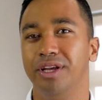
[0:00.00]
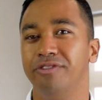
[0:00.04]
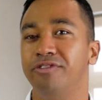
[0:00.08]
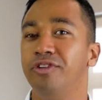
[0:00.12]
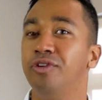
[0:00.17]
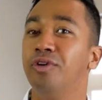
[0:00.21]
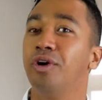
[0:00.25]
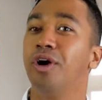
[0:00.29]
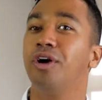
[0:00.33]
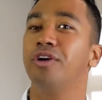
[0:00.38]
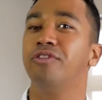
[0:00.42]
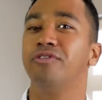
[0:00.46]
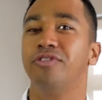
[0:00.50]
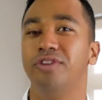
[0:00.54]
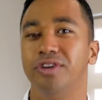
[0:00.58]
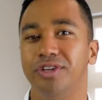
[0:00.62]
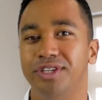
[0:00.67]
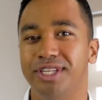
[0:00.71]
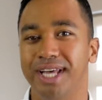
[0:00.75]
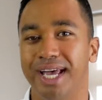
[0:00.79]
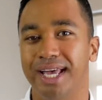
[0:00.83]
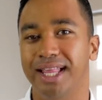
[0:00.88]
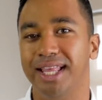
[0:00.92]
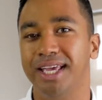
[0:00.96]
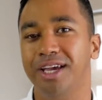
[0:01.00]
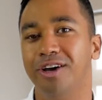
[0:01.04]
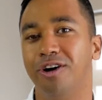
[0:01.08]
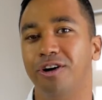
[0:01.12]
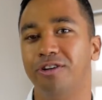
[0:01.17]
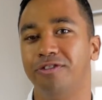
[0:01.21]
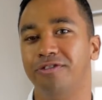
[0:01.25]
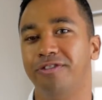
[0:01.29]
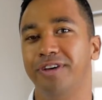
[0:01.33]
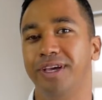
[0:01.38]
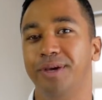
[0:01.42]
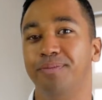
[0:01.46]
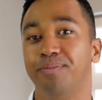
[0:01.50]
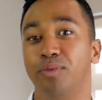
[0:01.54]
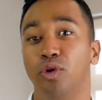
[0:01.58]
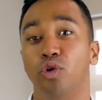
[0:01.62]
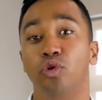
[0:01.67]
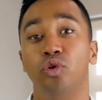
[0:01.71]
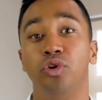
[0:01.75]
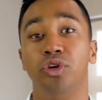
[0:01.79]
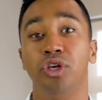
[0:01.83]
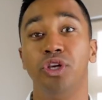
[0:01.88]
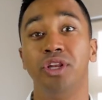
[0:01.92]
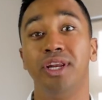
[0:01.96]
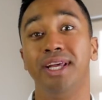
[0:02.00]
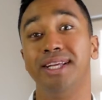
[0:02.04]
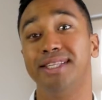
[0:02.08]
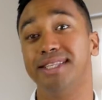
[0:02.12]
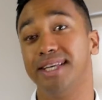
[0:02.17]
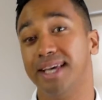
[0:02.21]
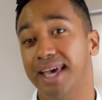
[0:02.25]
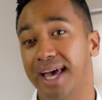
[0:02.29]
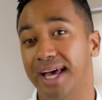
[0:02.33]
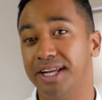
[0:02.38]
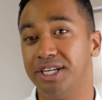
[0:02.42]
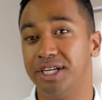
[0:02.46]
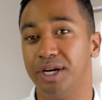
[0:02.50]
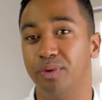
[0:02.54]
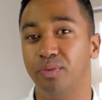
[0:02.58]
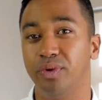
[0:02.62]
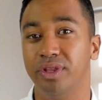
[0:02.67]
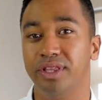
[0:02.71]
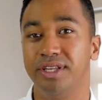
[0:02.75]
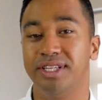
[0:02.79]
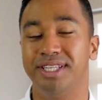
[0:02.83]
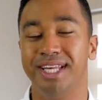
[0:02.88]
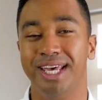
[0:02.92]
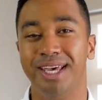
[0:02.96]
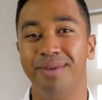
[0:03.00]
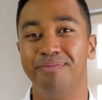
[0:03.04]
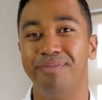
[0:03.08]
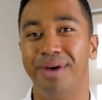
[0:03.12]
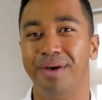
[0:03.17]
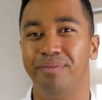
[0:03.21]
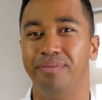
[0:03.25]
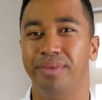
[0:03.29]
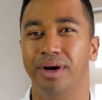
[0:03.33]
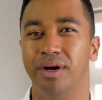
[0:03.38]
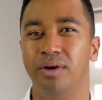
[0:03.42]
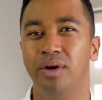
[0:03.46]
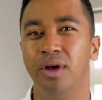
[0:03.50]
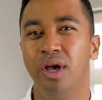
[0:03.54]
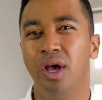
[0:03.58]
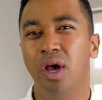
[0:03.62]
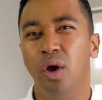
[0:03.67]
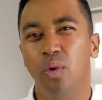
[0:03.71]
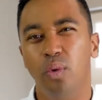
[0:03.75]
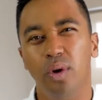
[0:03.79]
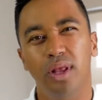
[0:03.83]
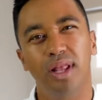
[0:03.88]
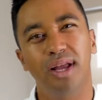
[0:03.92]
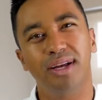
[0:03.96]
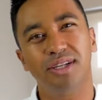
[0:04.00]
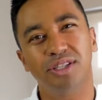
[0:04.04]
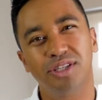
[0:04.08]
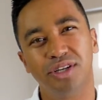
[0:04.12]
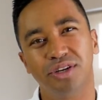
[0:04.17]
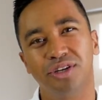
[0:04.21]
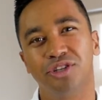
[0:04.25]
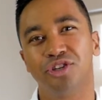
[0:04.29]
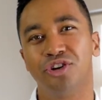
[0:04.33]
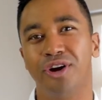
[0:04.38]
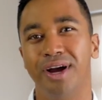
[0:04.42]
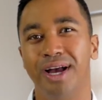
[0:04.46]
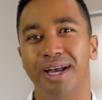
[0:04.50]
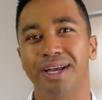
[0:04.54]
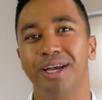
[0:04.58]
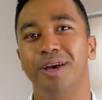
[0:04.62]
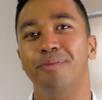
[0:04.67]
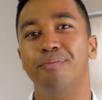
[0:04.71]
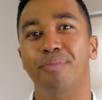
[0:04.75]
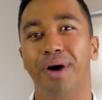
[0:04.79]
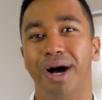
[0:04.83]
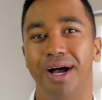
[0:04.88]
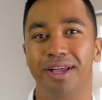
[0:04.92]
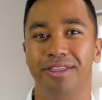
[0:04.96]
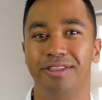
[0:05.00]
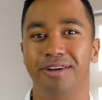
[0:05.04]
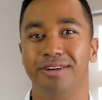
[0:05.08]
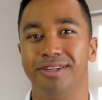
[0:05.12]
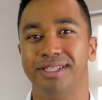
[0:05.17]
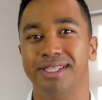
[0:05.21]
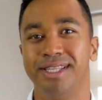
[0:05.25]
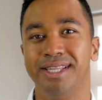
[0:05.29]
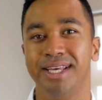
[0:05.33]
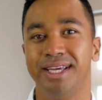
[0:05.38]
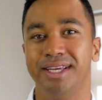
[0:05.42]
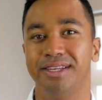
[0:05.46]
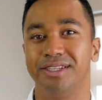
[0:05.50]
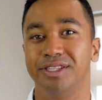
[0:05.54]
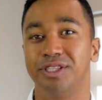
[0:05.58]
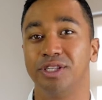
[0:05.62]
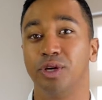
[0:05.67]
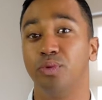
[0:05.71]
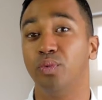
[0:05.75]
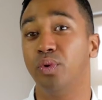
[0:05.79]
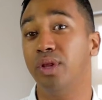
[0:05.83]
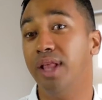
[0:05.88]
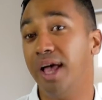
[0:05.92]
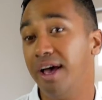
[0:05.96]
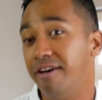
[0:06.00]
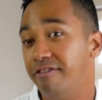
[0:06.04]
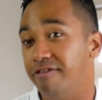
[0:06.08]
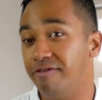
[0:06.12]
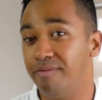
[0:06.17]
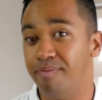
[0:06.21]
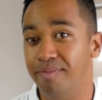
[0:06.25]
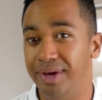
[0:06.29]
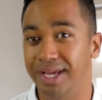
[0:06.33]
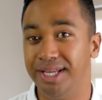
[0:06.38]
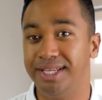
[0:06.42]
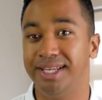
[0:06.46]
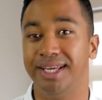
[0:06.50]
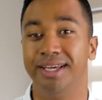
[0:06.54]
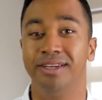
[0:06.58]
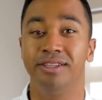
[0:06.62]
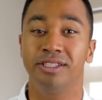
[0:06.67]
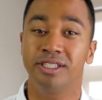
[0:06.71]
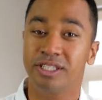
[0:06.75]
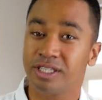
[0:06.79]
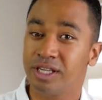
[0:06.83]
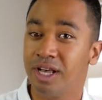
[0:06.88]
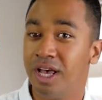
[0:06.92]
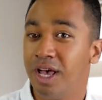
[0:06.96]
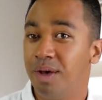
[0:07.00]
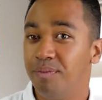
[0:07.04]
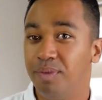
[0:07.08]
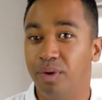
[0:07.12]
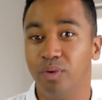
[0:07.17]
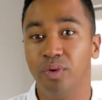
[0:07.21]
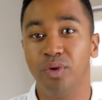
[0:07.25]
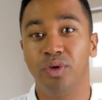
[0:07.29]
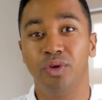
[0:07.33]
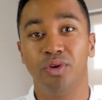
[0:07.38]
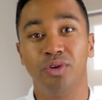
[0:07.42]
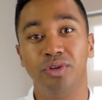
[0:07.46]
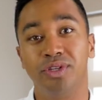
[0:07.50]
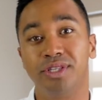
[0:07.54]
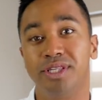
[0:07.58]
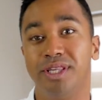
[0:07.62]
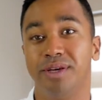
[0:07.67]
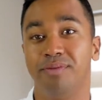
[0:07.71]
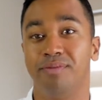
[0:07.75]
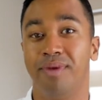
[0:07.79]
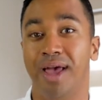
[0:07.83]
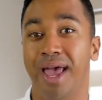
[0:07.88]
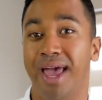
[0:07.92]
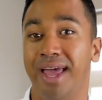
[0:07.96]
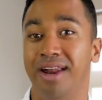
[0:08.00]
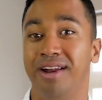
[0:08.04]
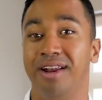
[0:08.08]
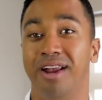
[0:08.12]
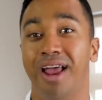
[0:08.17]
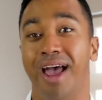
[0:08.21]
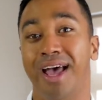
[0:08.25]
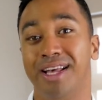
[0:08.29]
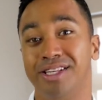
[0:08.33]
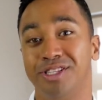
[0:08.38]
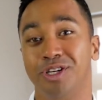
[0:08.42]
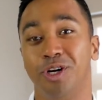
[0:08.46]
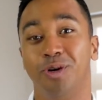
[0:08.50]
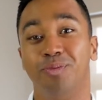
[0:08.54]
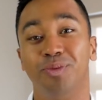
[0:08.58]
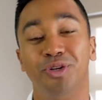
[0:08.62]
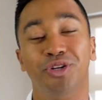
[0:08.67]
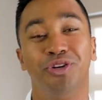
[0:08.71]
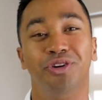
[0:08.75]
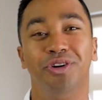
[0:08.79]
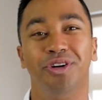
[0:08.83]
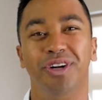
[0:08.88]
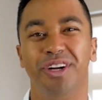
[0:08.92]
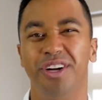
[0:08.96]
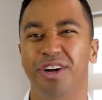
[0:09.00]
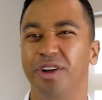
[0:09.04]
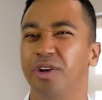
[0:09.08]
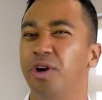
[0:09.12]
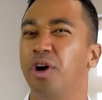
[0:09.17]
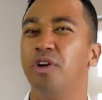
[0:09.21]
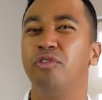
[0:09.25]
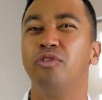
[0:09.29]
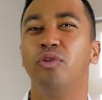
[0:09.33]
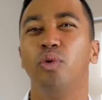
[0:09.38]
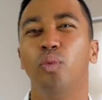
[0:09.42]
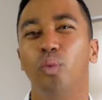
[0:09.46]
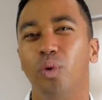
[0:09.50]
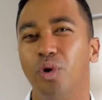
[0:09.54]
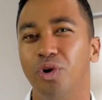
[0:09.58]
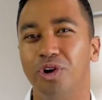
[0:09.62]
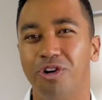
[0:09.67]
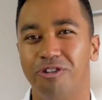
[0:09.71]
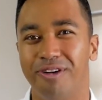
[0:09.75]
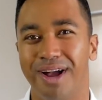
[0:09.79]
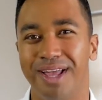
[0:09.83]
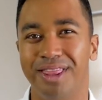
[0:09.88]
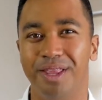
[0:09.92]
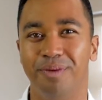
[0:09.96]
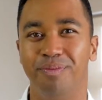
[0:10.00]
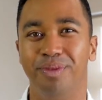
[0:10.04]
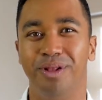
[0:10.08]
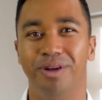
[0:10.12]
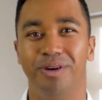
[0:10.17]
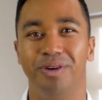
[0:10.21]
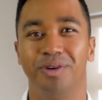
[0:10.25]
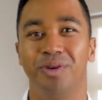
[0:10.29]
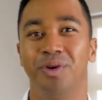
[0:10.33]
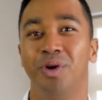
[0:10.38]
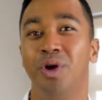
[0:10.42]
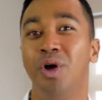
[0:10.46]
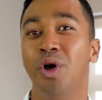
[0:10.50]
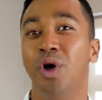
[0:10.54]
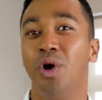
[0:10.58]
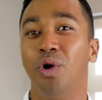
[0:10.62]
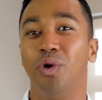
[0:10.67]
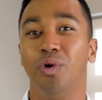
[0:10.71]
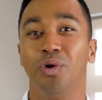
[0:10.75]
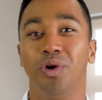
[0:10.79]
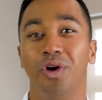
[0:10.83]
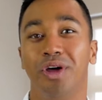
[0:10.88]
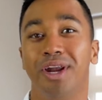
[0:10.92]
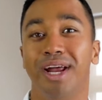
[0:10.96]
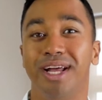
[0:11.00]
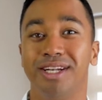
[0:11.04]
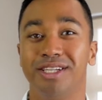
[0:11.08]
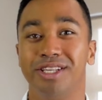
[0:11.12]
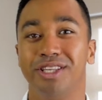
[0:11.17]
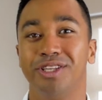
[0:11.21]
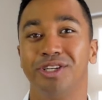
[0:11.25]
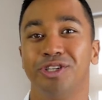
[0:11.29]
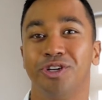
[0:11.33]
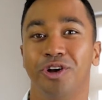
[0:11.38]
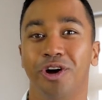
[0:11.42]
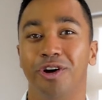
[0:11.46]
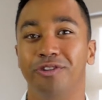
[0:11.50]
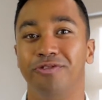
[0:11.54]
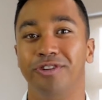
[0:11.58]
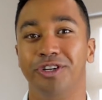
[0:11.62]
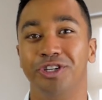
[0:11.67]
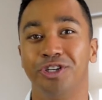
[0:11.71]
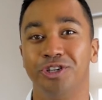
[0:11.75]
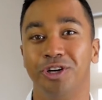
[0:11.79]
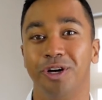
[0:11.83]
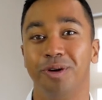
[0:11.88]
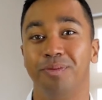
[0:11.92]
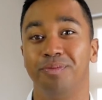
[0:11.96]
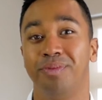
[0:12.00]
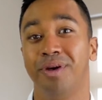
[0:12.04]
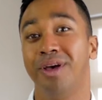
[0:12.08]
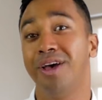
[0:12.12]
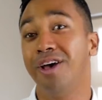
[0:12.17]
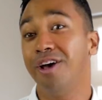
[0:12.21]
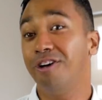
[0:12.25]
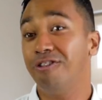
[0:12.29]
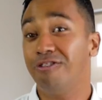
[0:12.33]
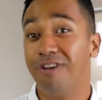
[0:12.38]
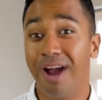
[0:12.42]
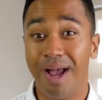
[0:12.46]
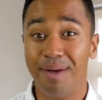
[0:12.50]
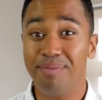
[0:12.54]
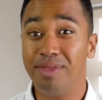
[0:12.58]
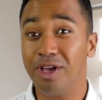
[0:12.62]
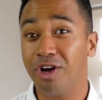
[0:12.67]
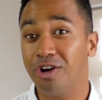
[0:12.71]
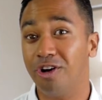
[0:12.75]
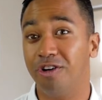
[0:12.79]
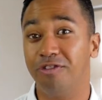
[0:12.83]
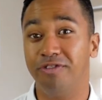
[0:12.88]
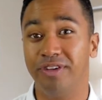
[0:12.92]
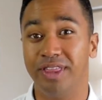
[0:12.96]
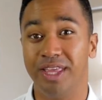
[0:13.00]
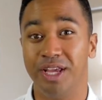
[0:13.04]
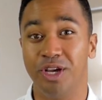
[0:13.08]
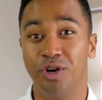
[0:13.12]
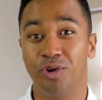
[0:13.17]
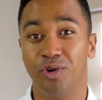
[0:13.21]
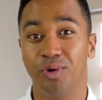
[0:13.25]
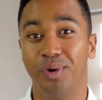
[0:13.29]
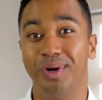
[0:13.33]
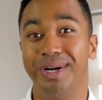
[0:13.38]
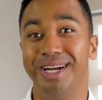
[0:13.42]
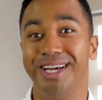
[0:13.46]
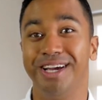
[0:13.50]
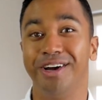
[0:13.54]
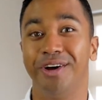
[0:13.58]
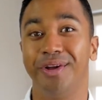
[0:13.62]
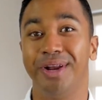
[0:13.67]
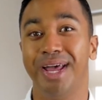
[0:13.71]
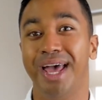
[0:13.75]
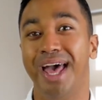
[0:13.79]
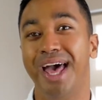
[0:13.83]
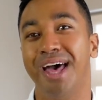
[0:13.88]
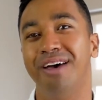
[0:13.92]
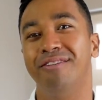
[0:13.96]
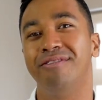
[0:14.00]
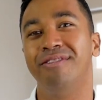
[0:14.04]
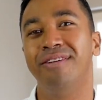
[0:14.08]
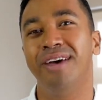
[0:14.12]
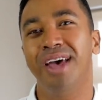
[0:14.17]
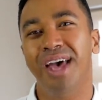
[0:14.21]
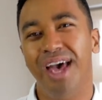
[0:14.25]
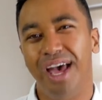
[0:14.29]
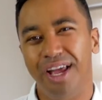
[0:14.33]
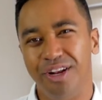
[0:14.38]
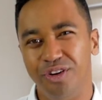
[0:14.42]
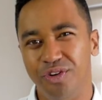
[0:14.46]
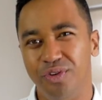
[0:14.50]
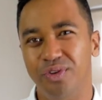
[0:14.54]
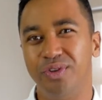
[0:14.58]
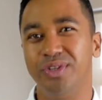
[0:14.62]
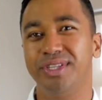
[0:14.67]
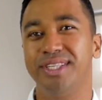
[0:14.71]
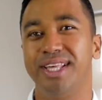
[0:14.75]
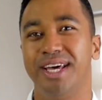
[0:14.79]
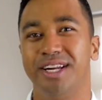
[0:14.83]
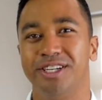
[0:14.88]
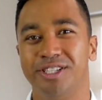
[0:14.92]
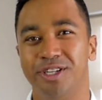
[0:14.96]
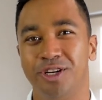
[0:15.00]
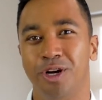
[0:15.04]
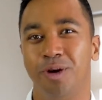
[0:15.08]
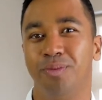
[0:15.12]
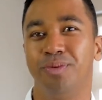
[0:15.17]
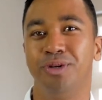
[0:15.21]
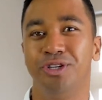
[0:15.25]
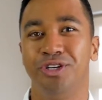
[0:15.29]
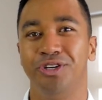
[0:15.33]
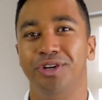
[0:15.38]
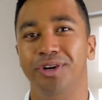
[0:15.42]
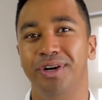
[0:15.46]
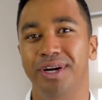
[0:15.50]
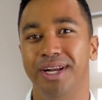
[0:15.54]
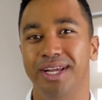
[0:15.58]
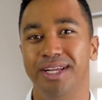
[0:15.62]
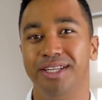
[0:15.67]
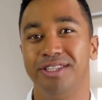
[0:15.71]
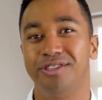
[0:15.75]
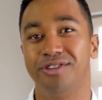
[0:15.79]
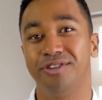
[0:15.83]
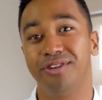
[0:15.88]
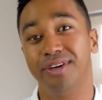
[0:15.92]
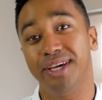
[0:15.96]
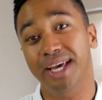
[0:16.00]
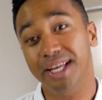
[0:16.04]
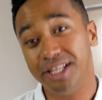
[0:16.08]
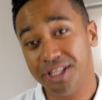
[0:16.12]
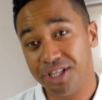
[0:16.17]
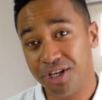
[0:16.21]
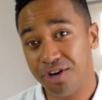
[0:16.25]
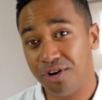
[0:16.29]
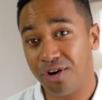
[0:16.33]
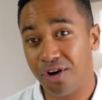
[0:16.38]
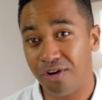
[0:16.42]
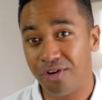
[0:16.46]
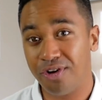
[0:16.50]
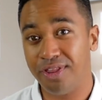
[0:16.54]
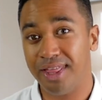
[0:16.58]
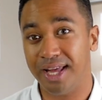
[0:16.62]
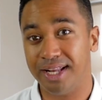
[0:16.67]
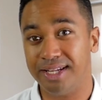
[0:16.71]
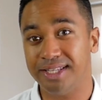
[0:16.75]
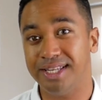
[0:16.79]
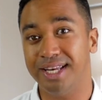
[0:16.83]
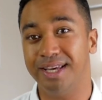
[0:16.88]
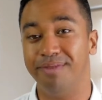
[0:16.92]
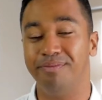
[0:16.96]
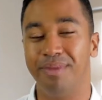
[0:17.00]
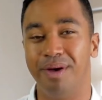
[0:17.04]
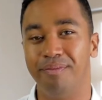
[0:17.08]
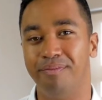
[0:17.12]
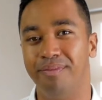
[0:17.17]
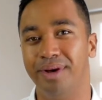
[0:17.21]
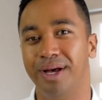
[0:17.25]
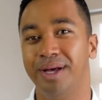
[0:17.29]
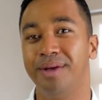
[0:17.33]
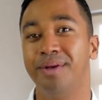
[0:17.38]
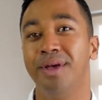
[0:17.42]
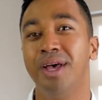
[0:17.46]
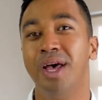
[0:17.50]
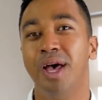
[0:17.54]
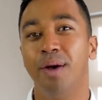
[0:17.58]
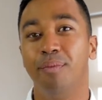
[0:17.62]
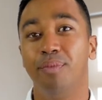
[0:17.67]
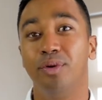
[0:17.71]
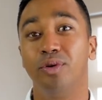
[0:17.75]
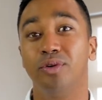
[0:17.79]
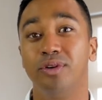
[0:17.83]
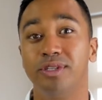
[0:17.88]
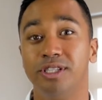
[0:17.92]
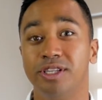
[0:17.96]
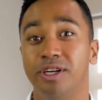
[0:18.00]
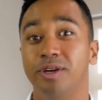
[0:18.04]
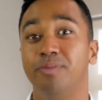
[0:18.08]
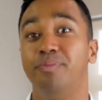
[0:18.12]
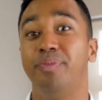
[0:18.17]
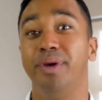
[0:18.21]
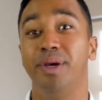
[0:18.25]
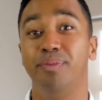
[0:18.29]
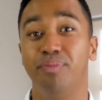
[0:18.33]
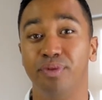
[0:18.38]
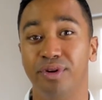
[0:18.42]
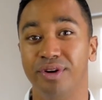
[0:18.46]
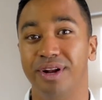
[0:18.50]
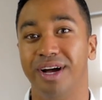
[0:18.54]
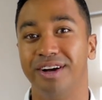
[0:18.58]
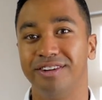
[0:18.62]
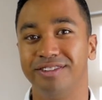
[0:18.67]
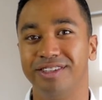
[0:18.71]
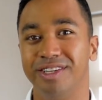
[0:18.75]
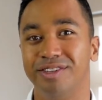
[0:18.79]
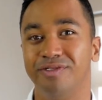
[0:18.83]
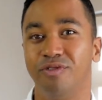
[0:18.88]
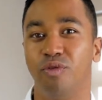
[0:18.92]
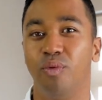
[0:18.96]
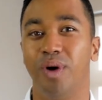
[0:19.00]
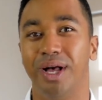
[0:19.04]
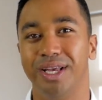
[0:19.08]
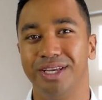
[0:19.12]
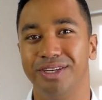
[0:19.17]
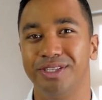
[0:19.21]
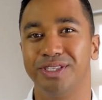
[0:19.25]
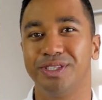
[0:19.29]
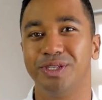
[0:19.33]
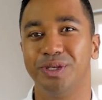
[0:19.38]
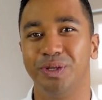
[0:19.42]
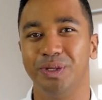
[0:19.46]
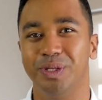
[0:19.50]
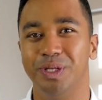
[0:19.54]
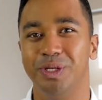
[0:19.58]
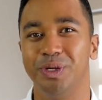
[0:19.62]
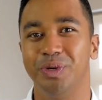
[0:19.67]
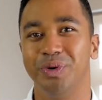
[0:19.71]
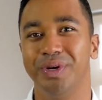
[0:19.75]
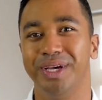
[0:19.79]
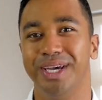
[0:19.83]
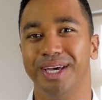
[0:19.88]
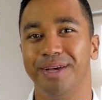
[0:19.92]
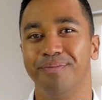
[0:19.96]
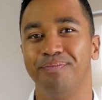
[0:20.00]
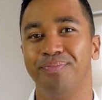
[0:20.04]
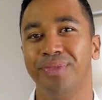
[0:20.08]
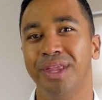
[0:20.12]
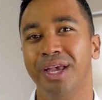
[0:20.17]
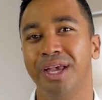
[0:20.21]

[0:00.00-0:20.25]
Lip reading: if you're going for your daily coffee or you need to catch up with a team member, we like to try and combine those things. So we'll have meetings, but we'll use them as an opportunity to go for a walk around the block, or go down to the coffee shop, grab the coffee that you're already going to have, and use that as an opportunity to get to know that team member, but also be productive while you're still doing it.